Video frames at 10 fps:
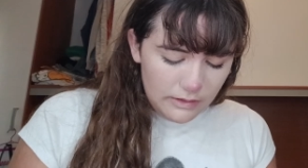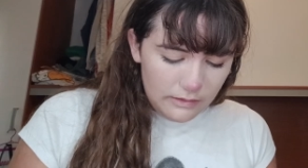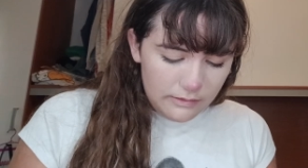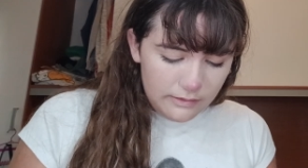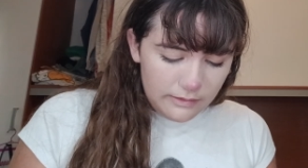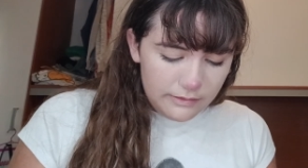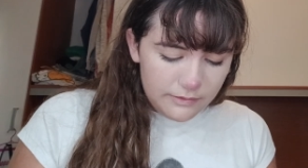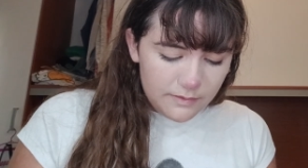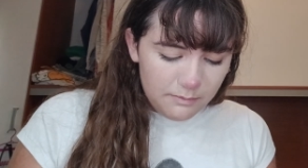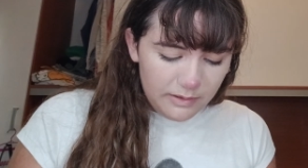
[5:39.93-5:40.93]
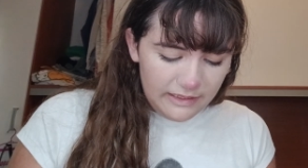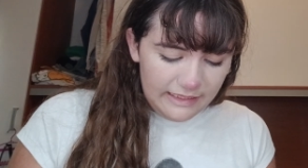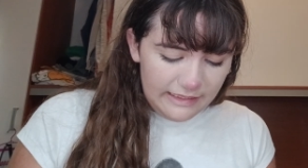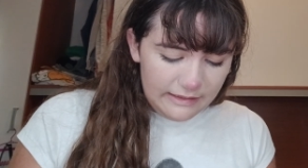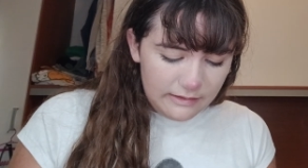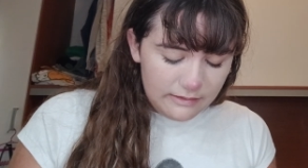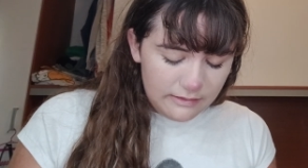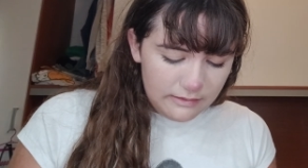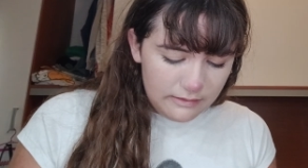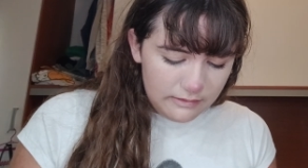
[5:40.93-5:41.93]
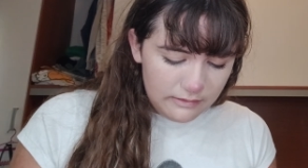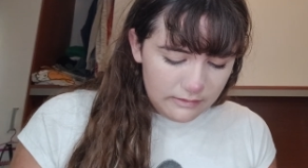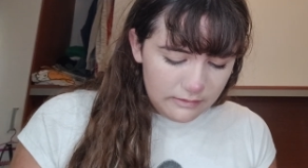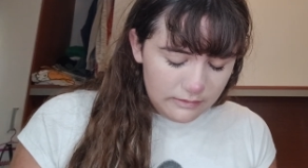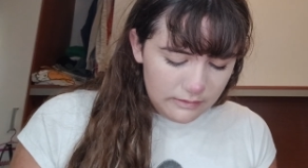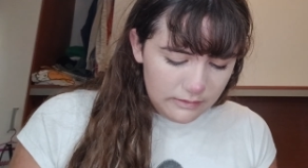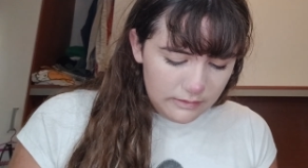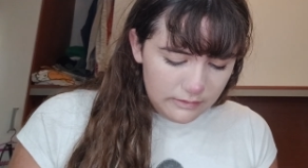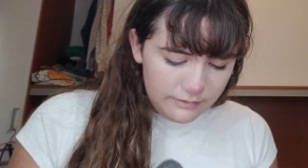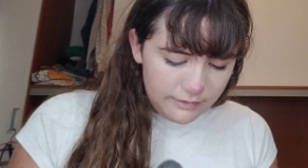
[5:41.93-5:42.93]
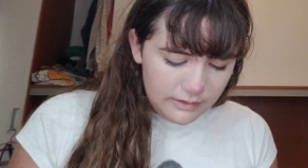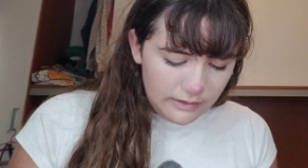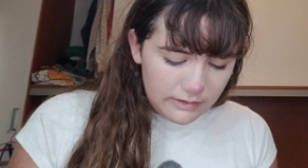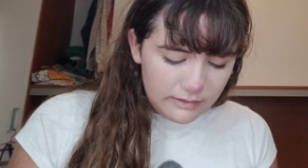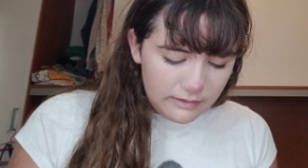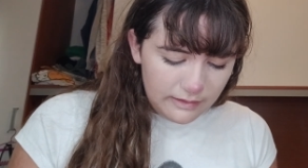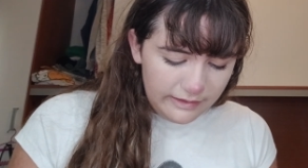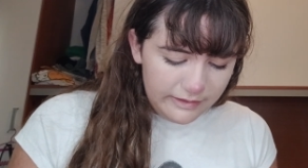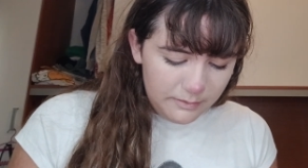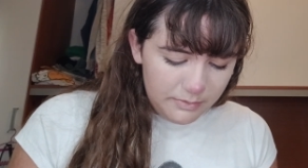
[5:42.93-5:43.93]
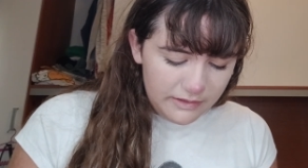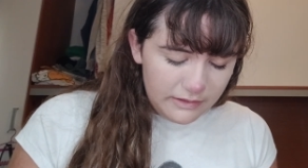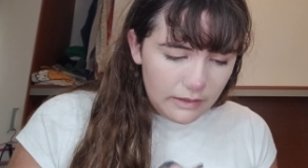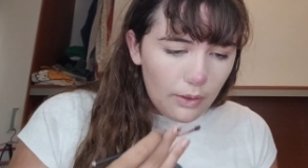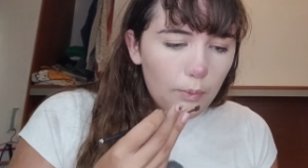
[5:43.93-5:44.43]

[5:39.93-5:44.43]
Then they use black, just like a tiny bit,